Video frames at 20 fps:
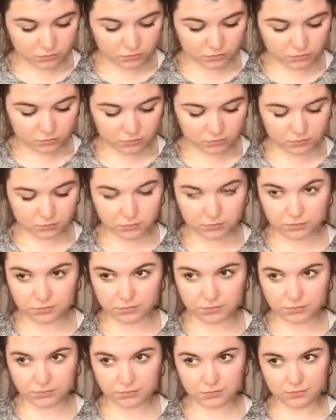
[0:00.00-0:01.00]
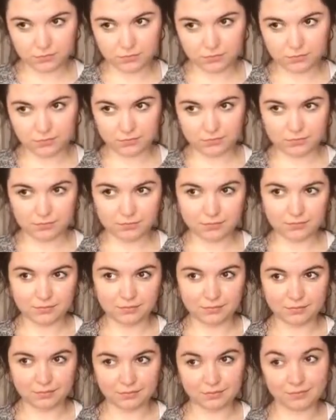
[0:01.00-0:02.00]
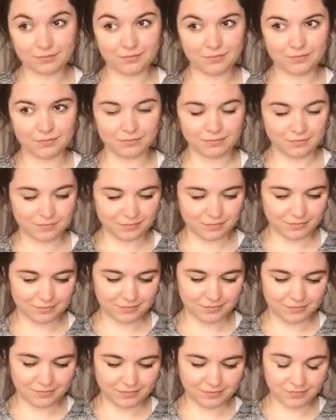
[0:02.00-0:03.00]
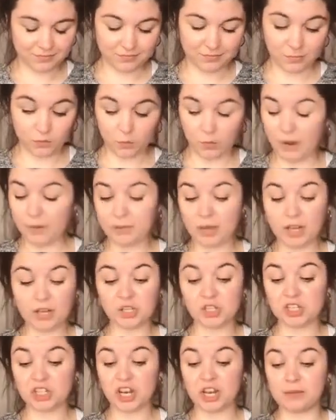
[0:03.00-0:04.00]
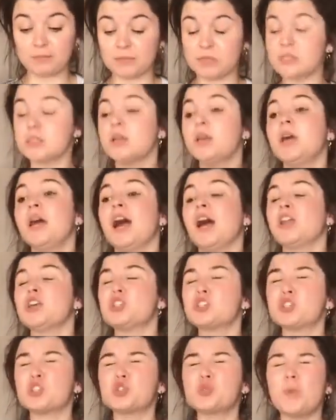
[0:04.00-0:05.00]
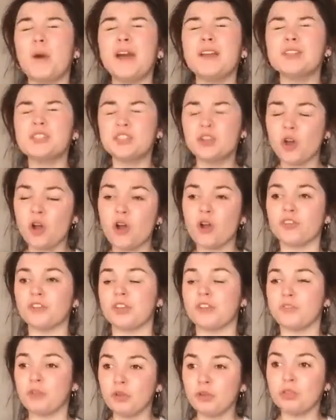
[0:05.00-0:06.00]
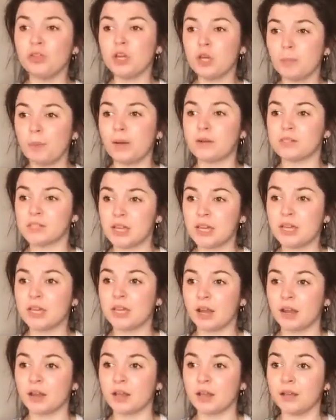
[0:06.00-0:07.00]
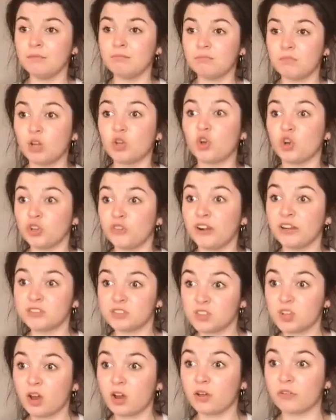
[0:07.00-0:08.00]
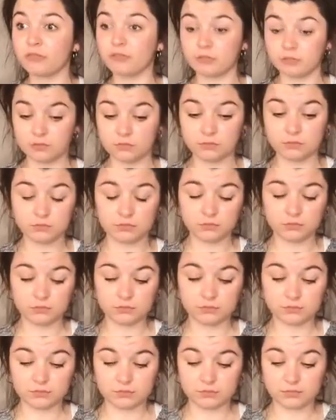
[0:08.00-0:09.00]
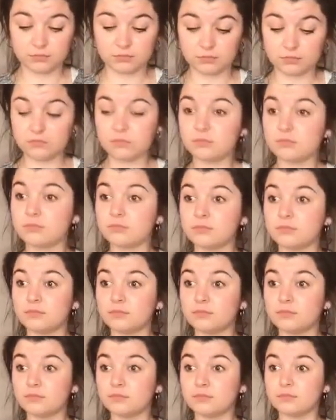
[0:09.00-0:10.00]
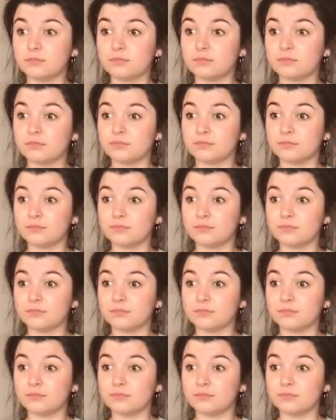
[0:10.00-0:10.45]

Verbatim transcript: The same regime has made its way to Manchester. Hmm. Well, I'm getting chips. And I swear to God, if you think about taking any, I'll cut your hands off. You wouldn't dare.